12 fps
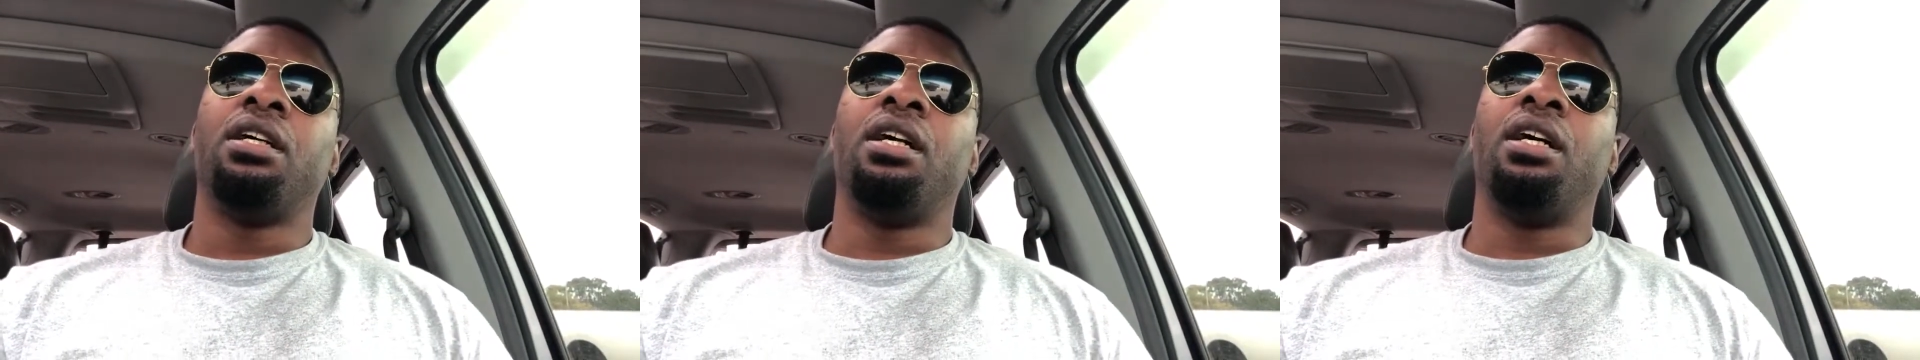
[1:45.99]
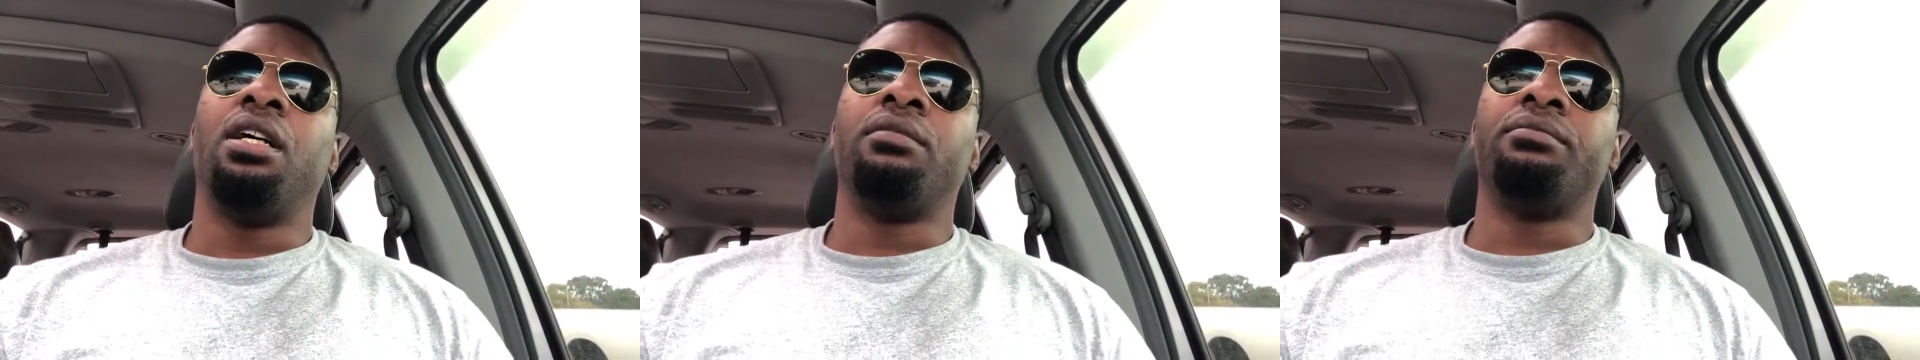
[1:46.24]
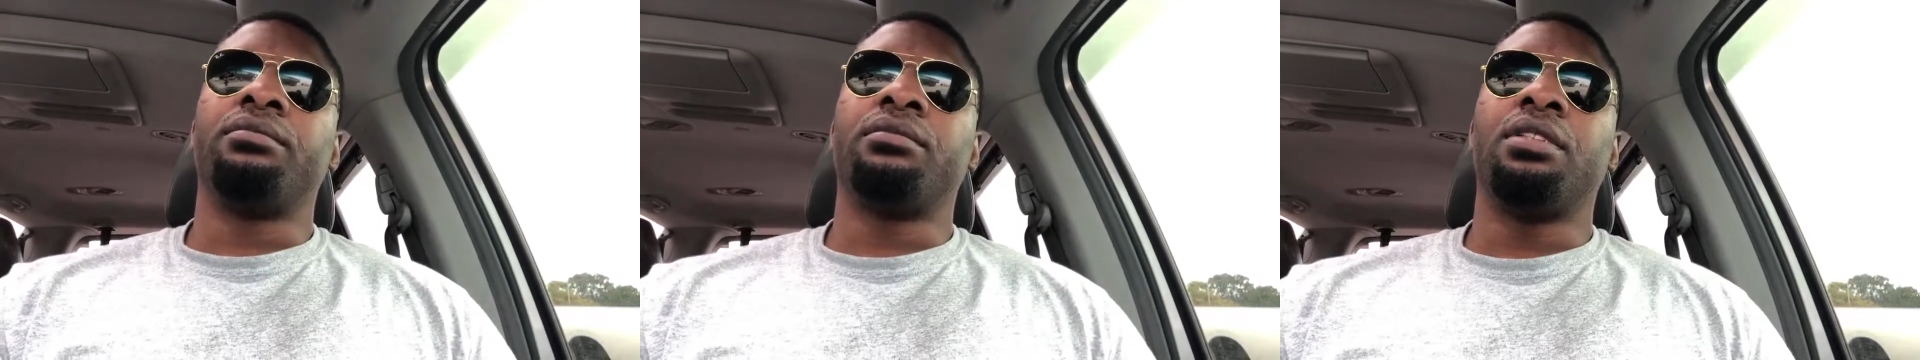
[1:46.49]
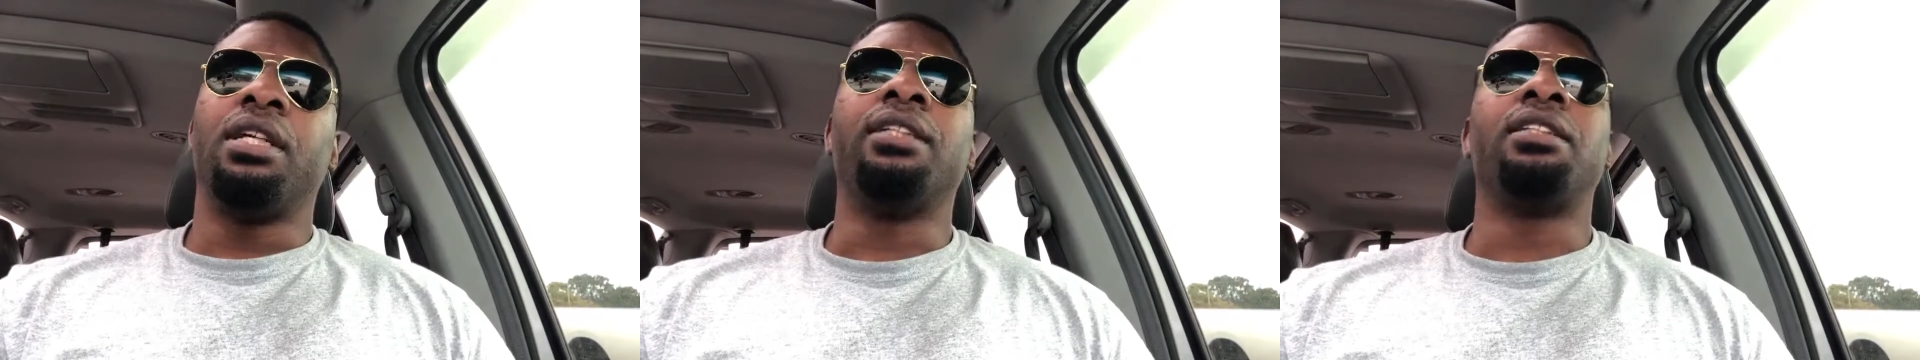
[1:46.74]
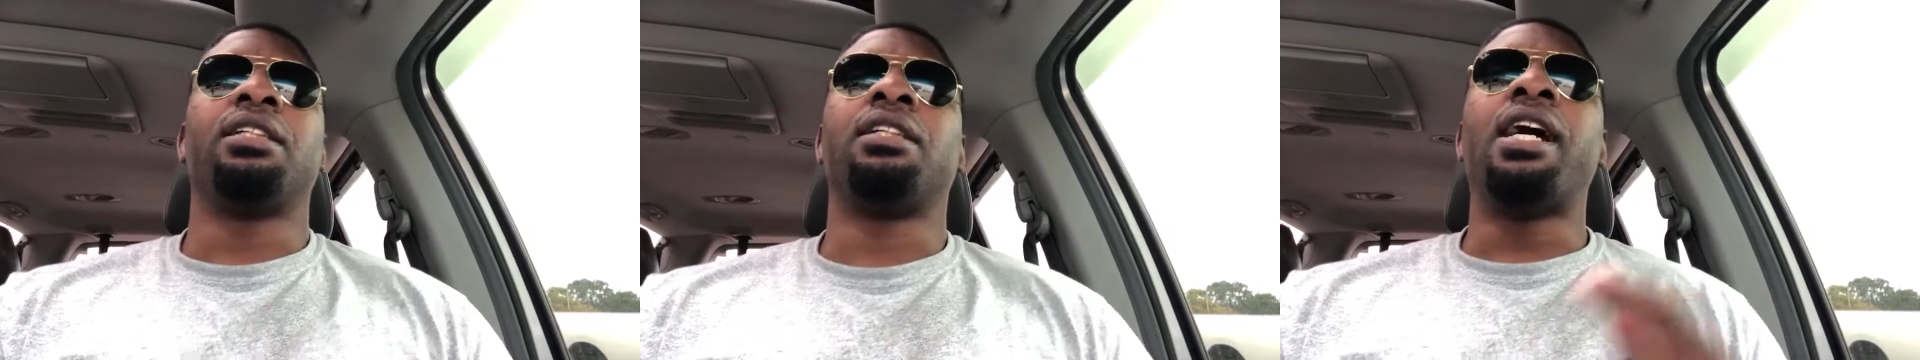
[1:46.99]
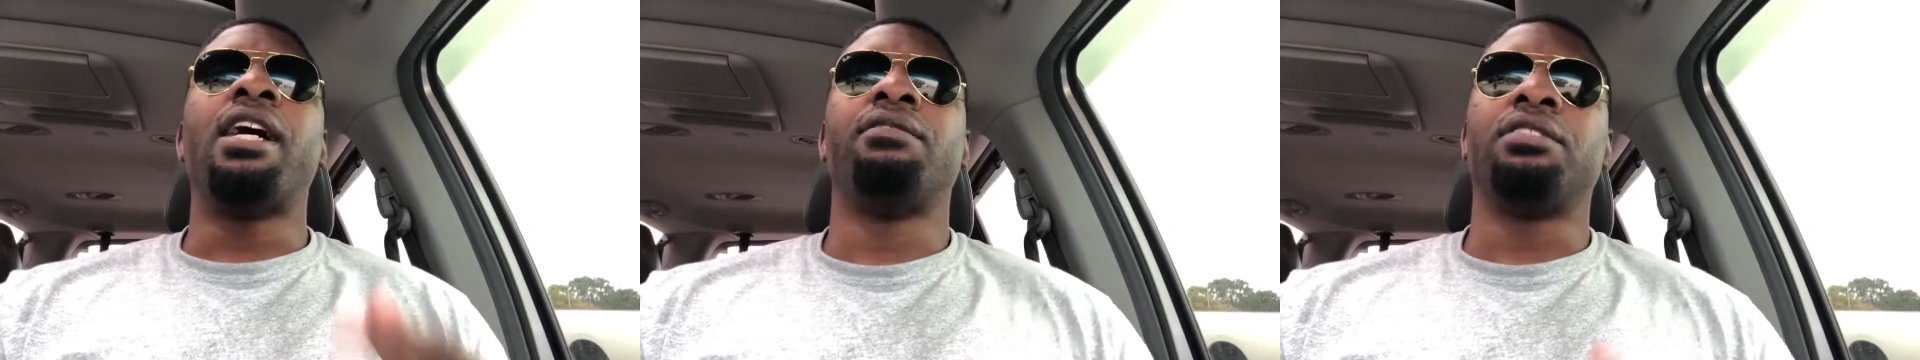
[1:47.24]
I think
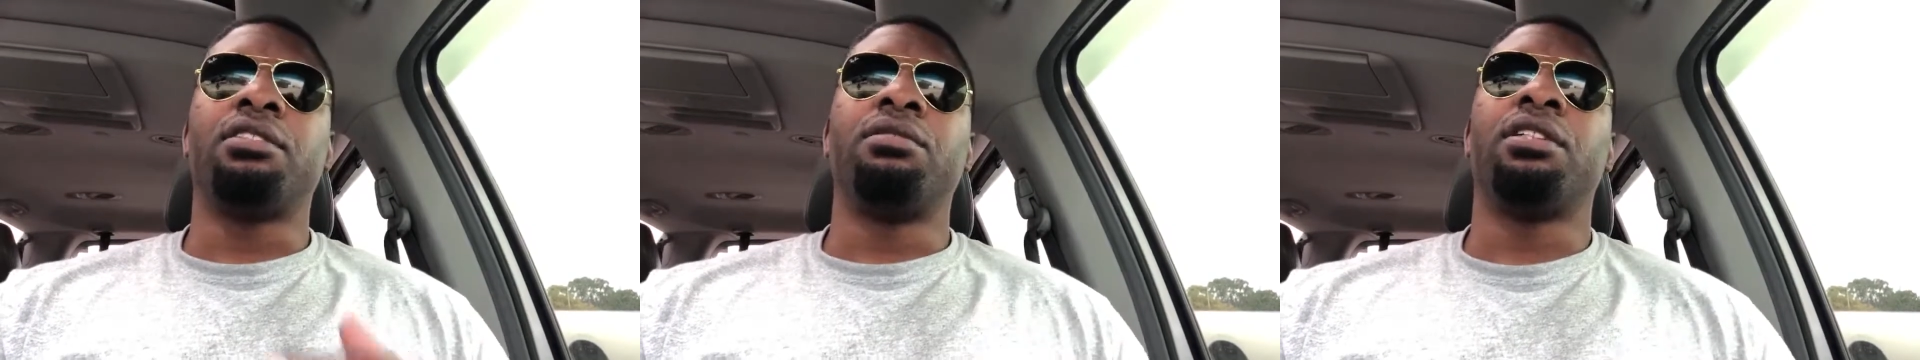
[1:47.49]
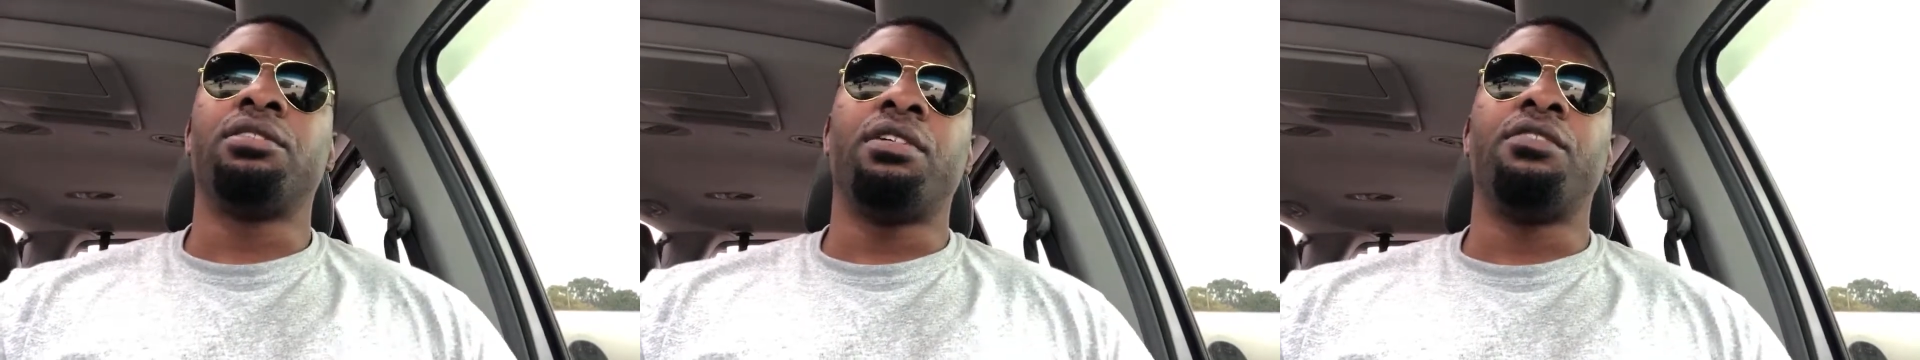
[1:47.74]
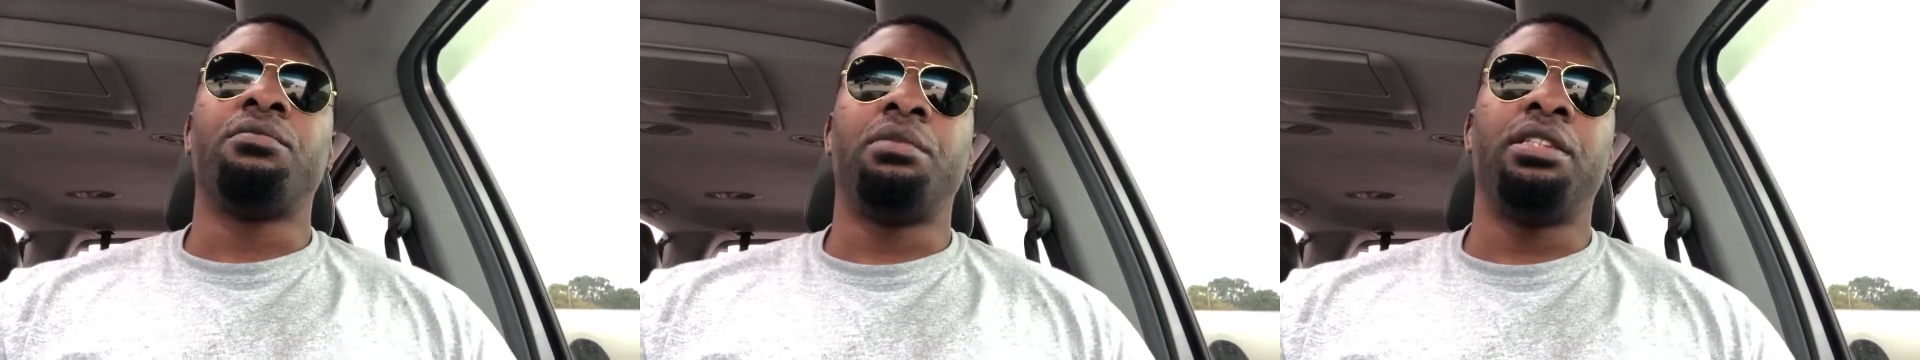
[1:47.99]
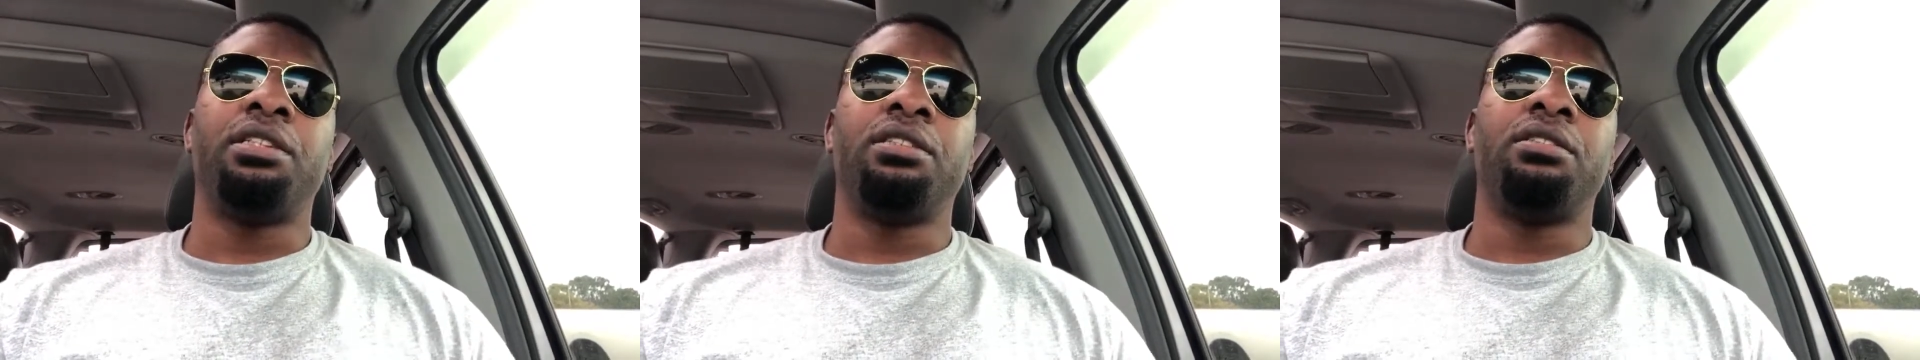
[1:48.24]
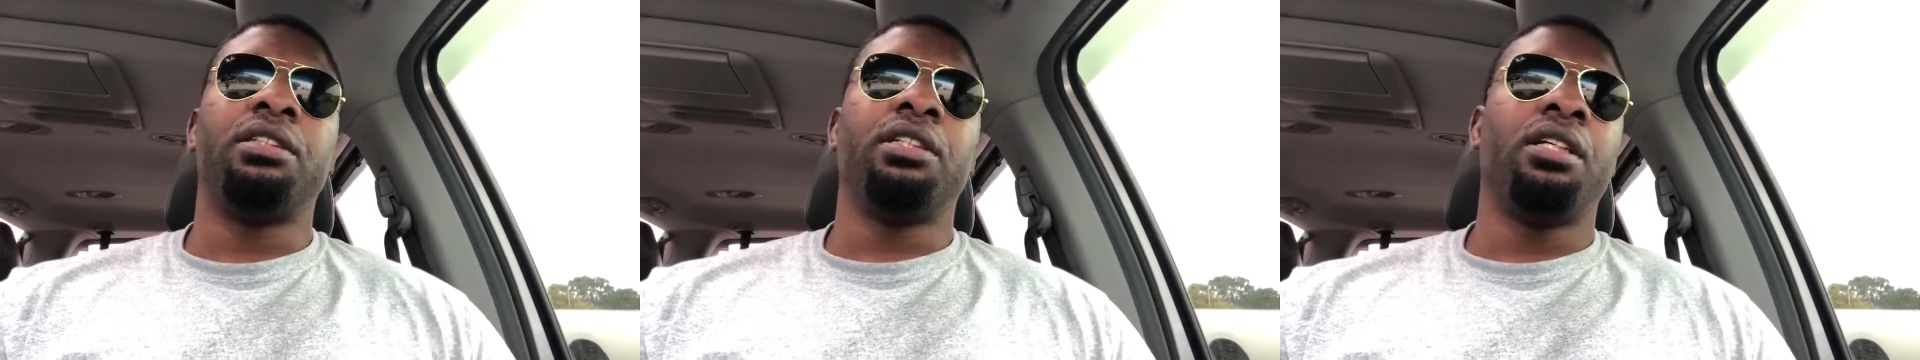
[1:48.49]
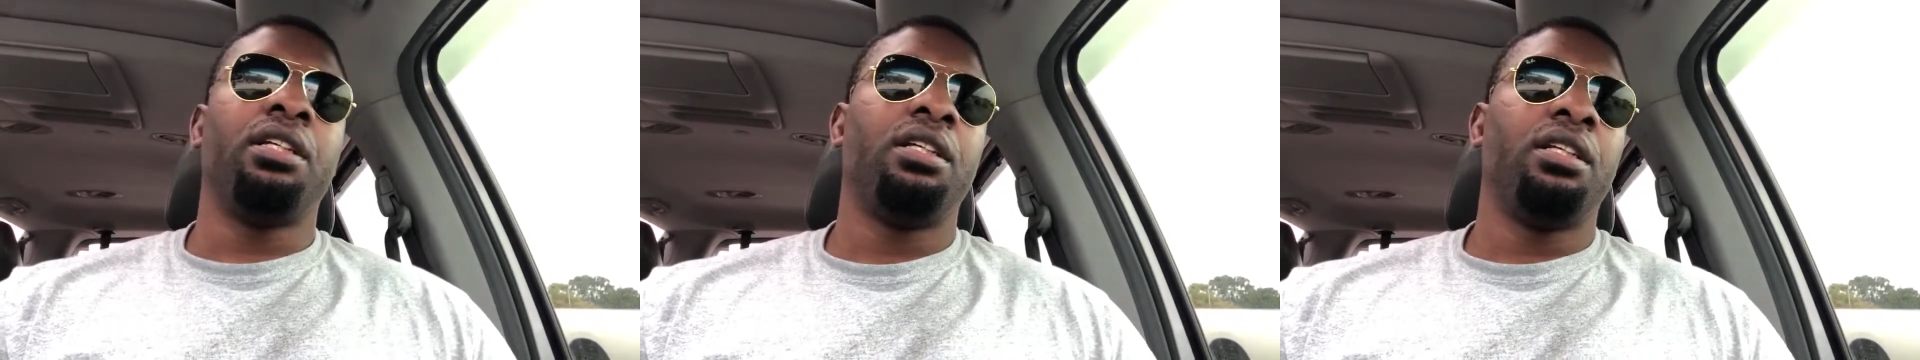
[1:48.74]
live is the quickest way for me to do it.